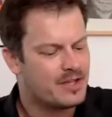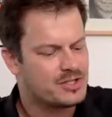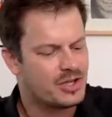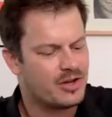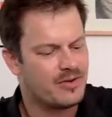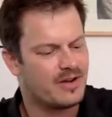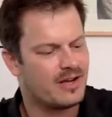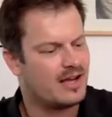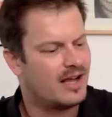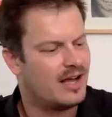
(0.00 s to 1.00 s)
So
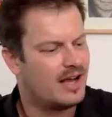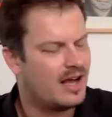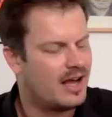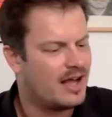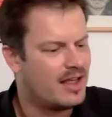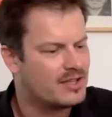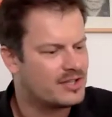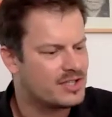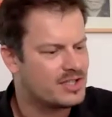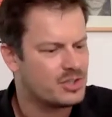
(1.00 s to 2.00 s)

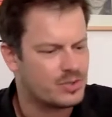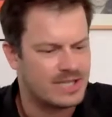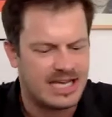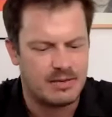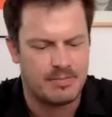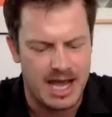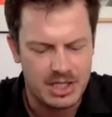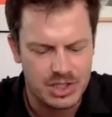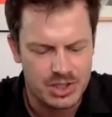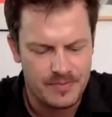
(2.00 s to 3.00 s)
this is your second
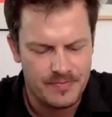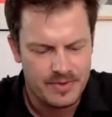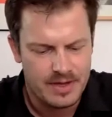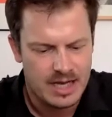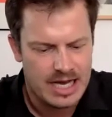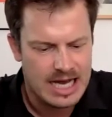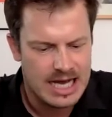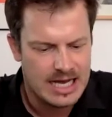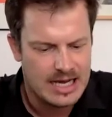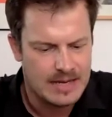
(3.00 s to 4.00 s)
batch,
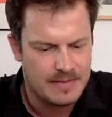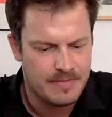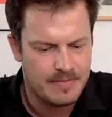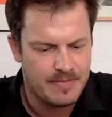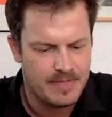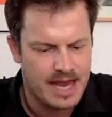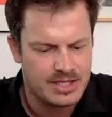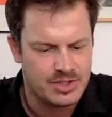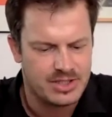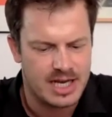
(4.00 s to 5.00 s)
and
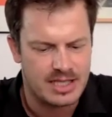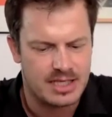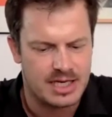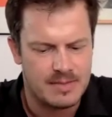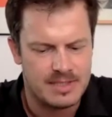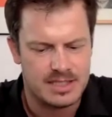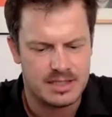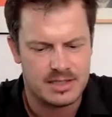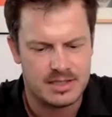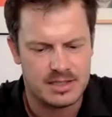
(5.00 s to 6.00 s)
as you said, it's a
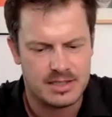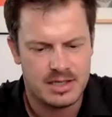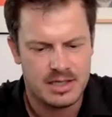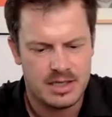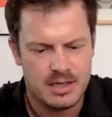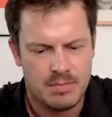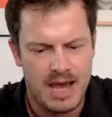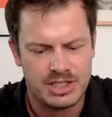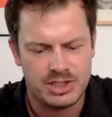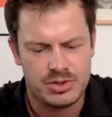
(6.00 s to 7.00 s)
limited
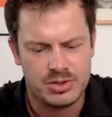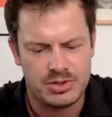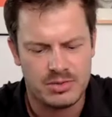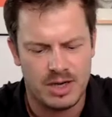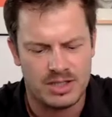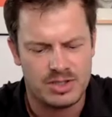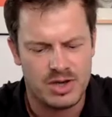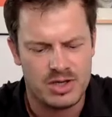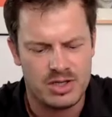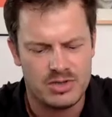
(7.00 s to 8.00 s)
batch. You
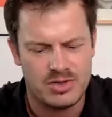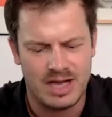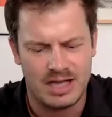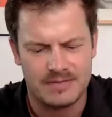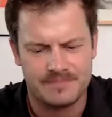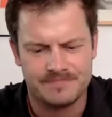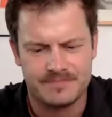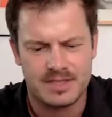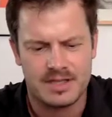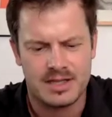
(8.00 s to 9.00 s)
only do like
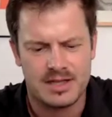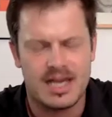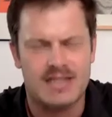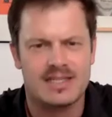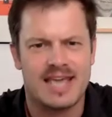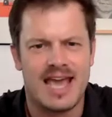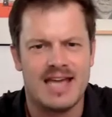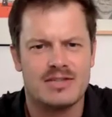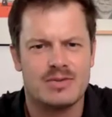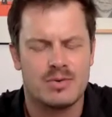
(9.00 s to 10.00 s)
1,000
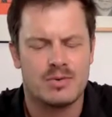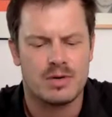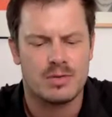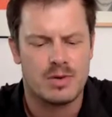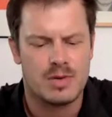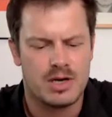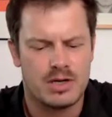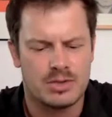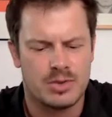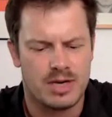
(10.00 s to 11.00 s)
cans, or what are we
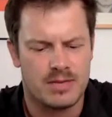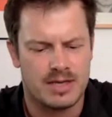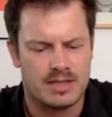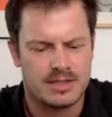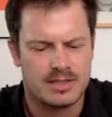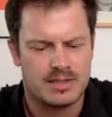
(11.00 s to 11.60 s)
talking about?